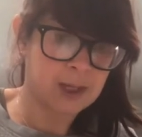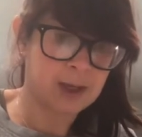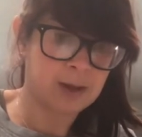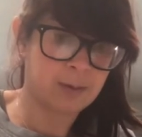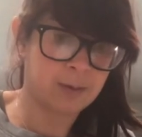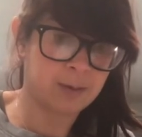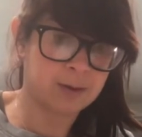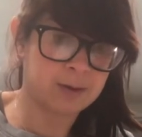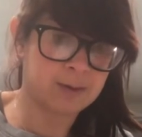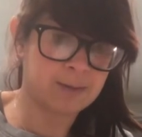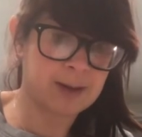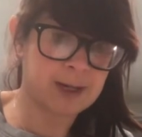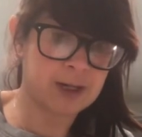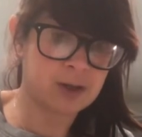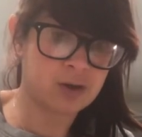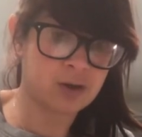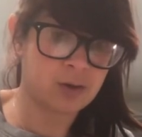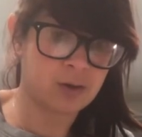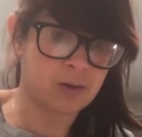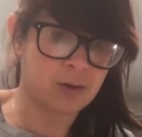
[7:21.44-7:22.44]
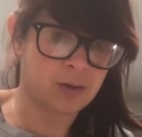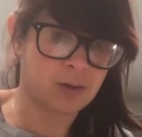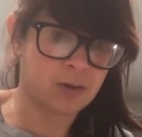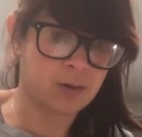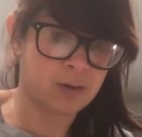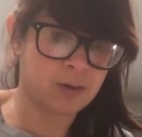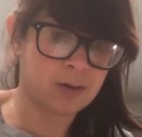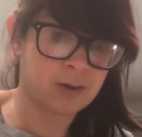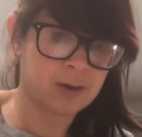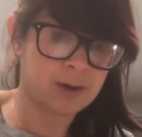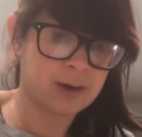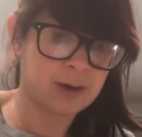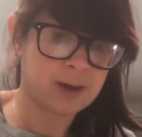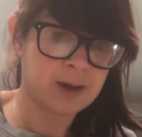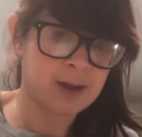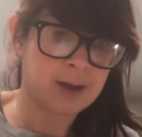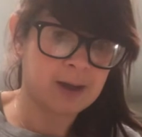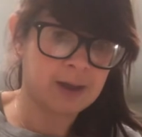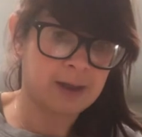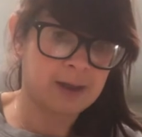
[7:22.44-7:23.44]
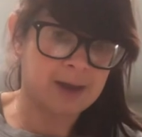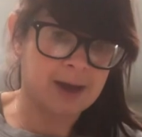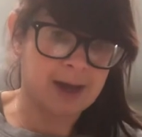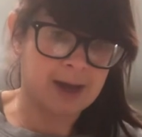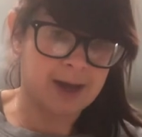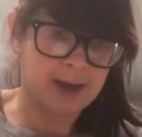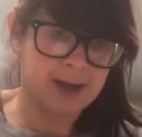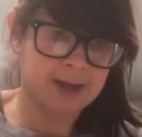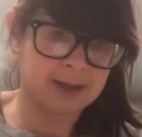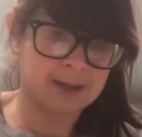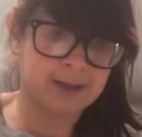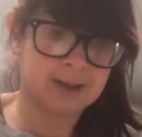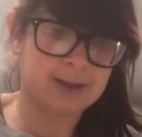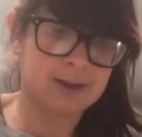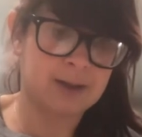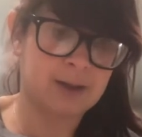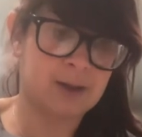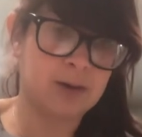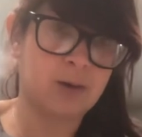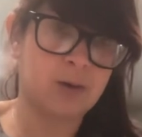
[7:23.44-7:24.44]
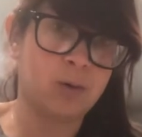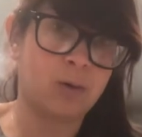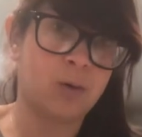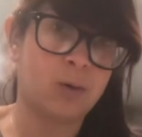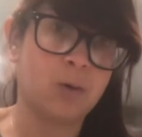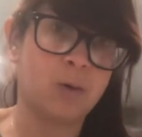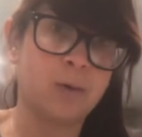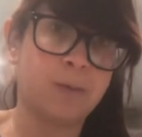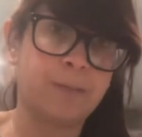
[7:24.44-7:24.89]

want to make sure that your